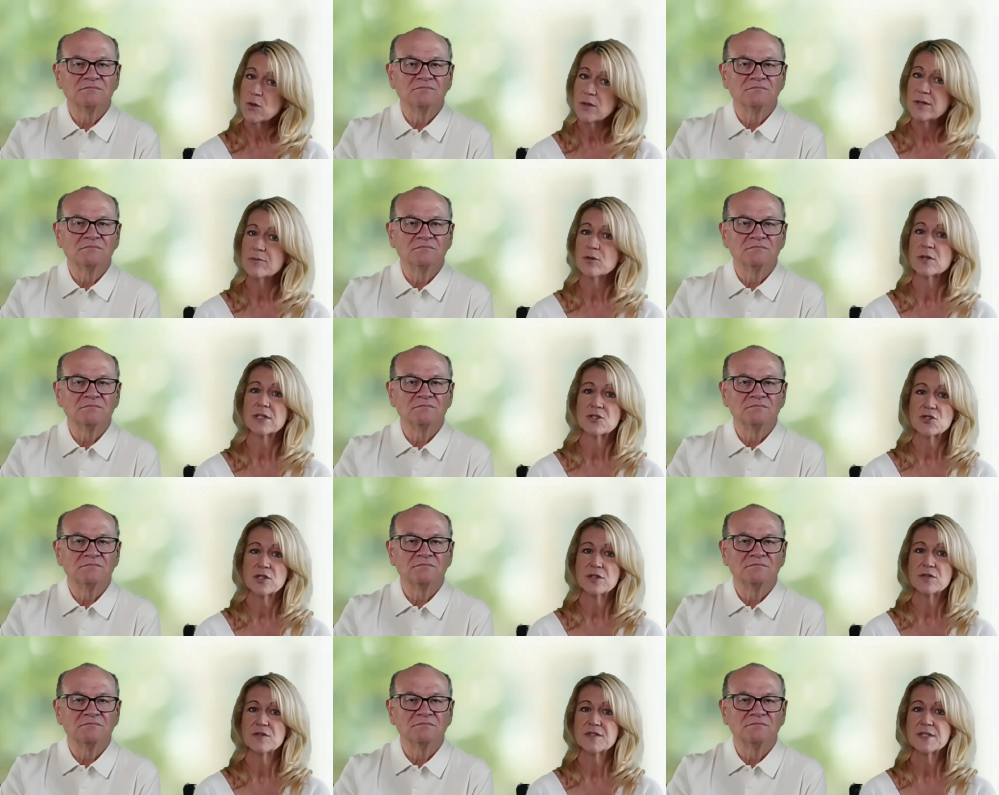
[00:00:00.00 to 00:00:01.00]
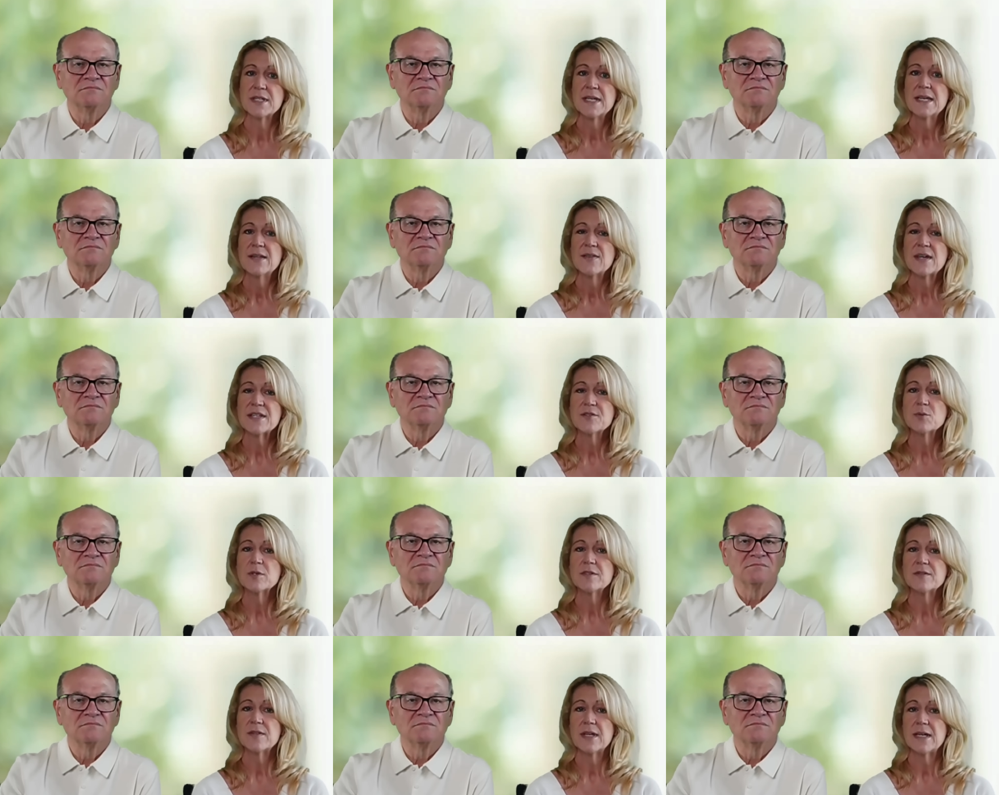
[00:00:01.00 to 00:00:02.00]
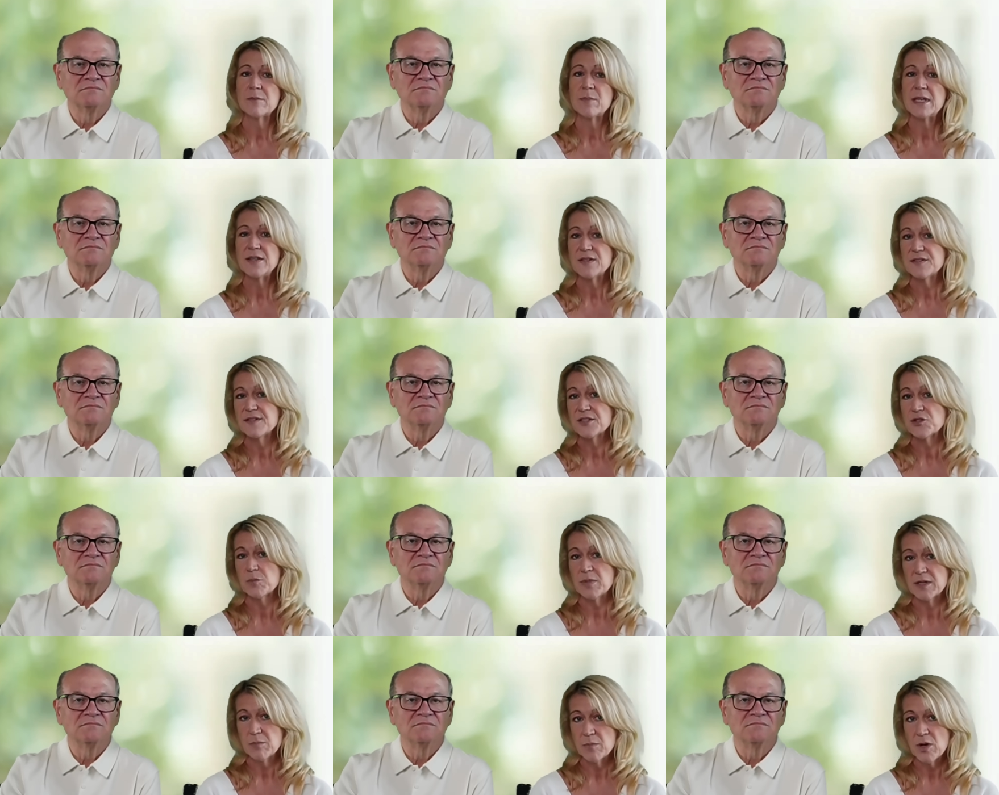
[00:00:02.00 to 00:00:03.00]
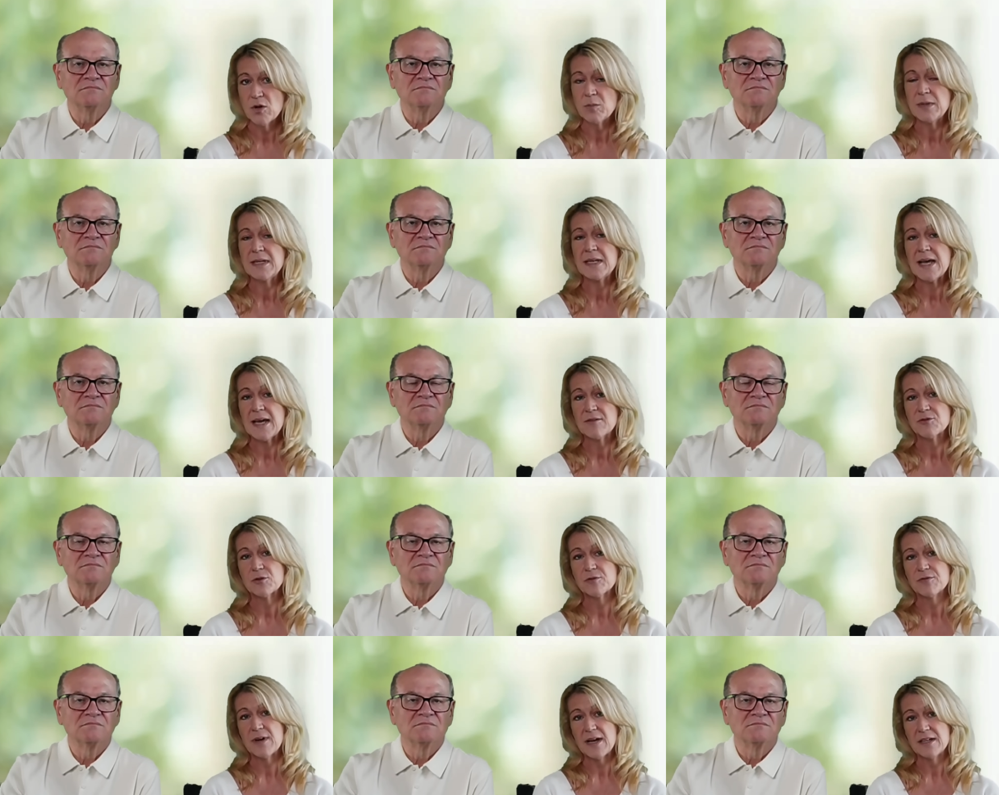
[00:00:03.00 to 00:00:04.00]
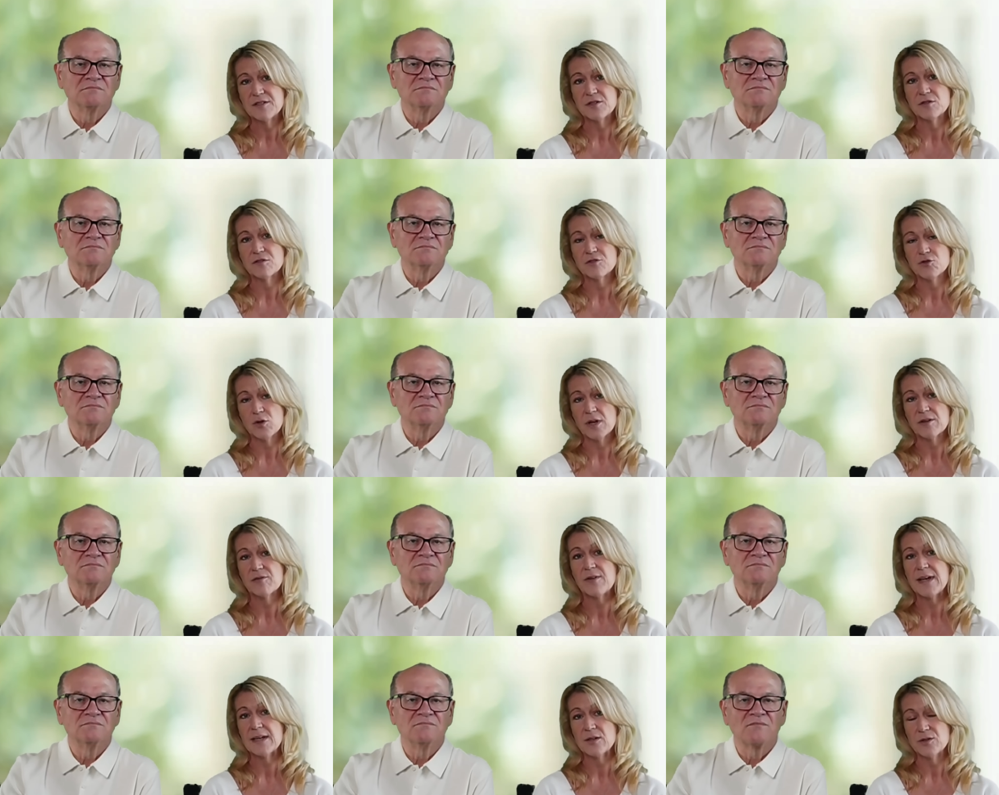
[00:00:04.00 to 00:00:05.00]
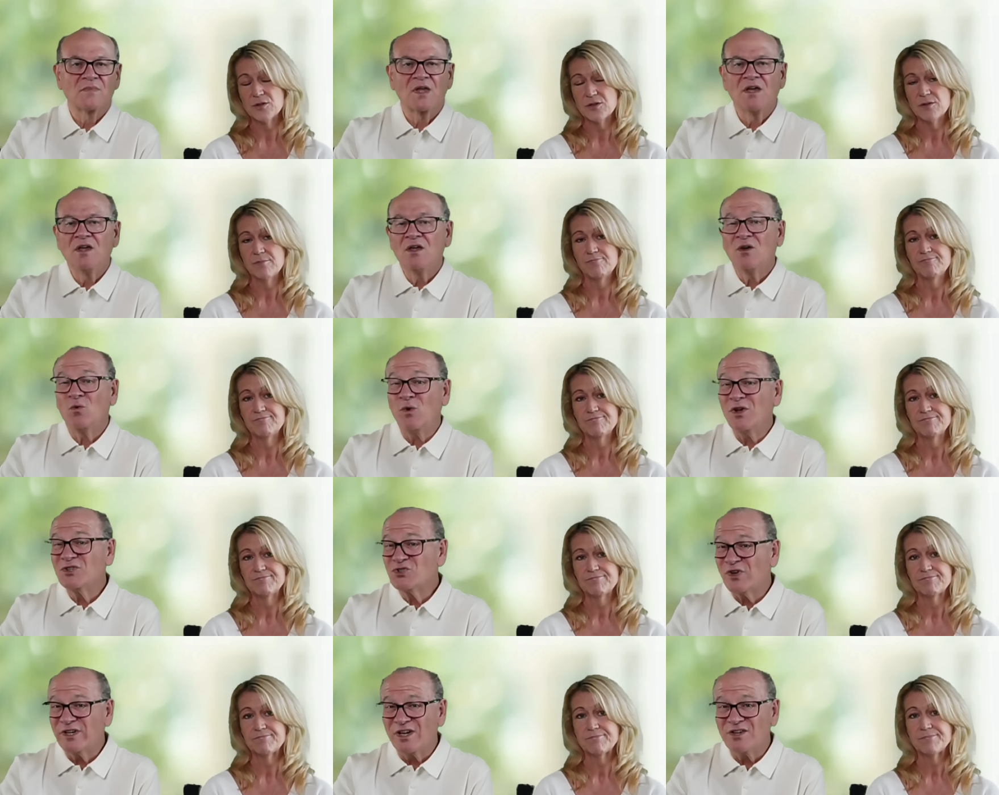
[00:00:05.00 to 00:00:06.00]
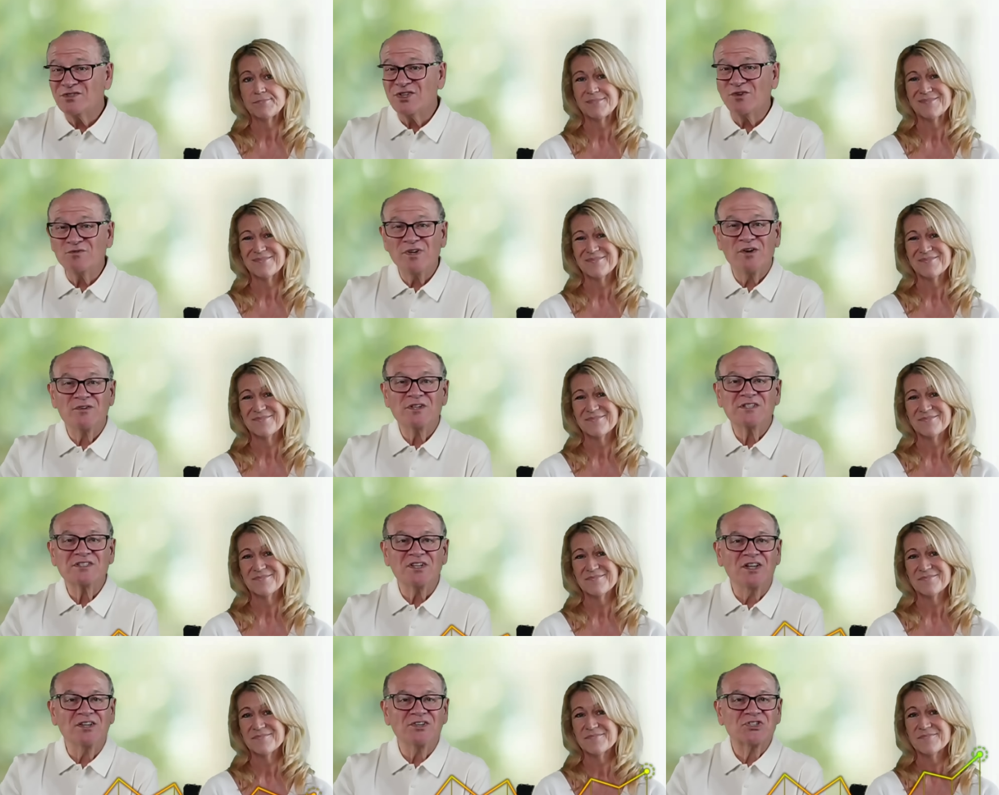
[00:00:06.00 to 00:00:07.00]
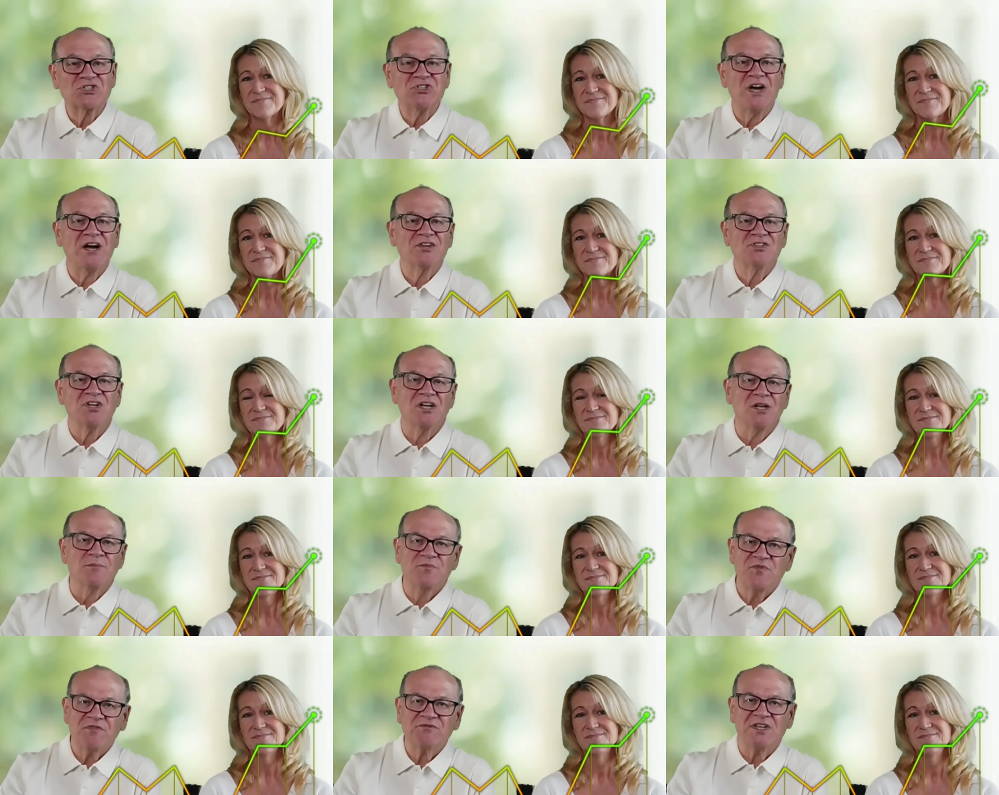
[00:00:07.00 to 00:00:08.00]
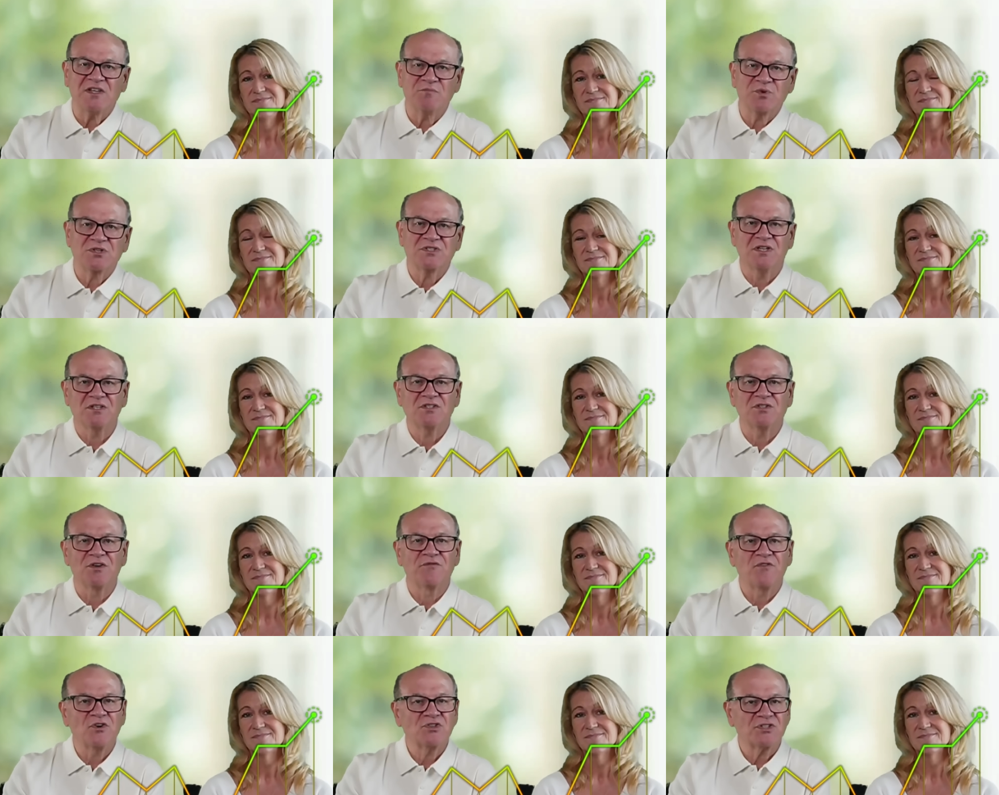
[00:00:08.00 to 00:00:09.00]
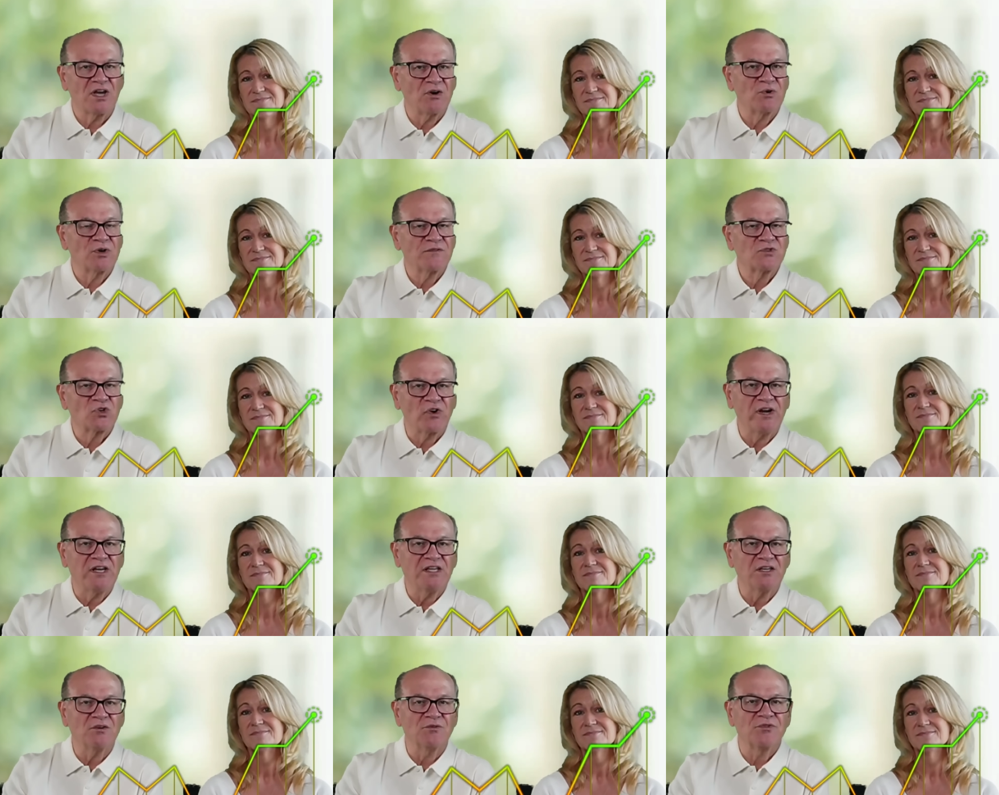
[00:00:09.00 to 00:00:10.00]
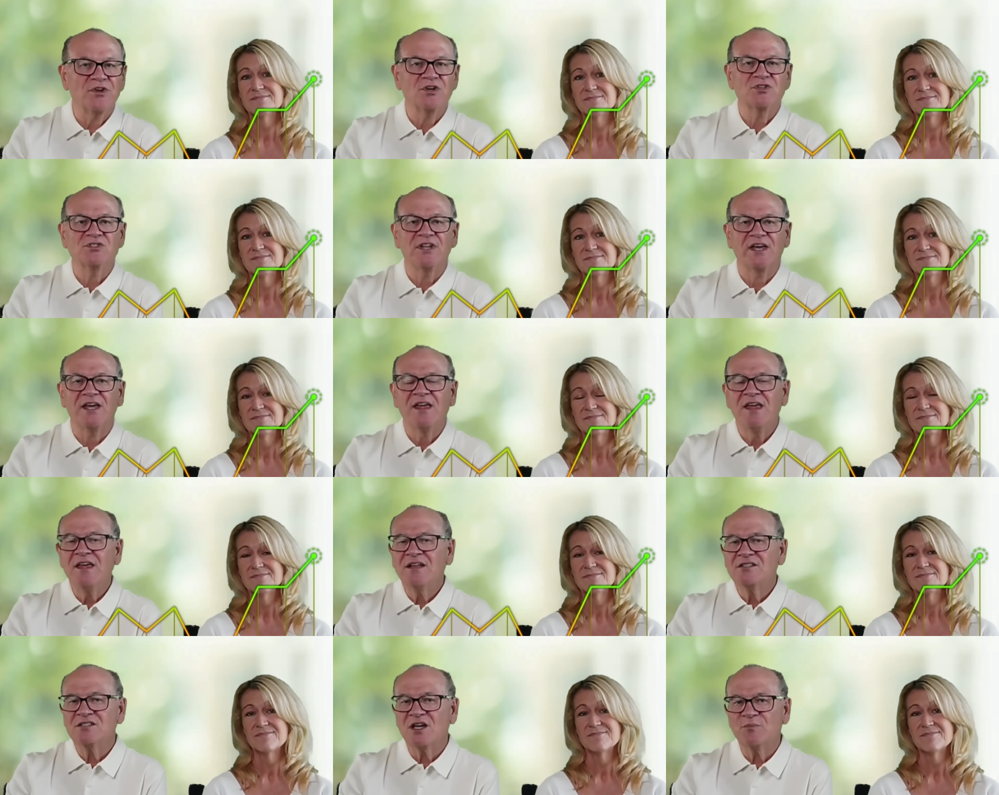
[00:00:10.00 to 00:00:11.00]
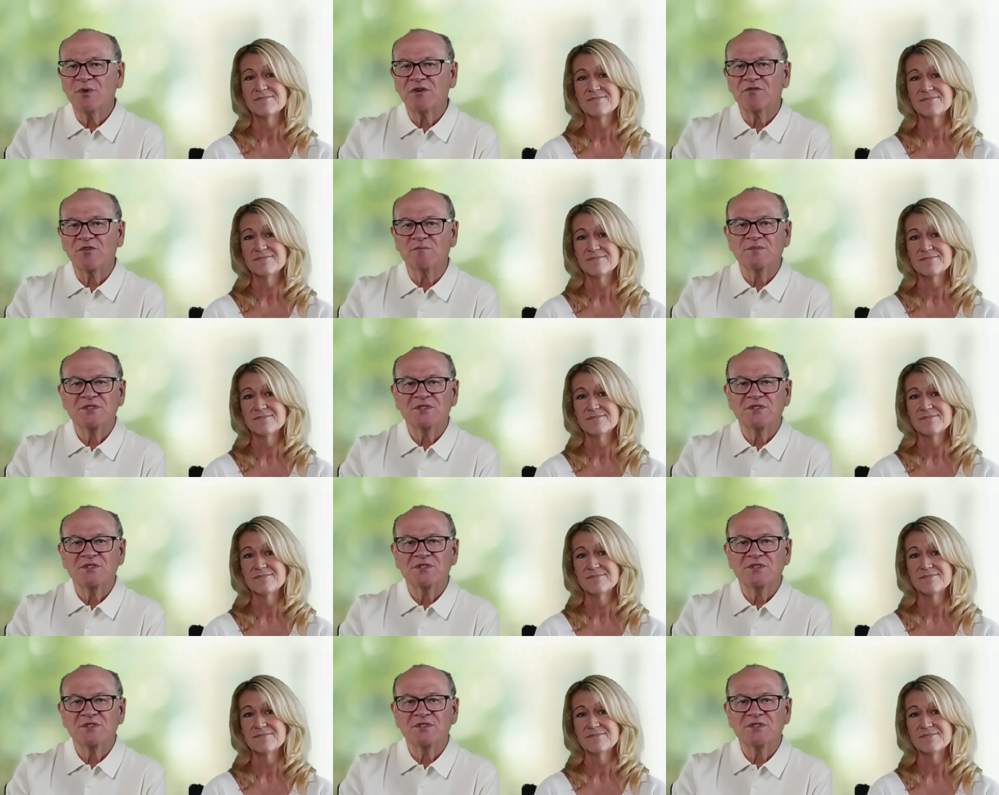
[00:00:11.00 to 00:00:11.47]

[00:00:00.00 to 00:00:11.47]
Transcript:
Speaker 1: liver issues. That's what uh, made this such a big moment after Pfizer's drug failed. Wall Street
Speaker 2: also noticed Lilly's stock shot up 15% in the first hour of trading on Thursday, jumping from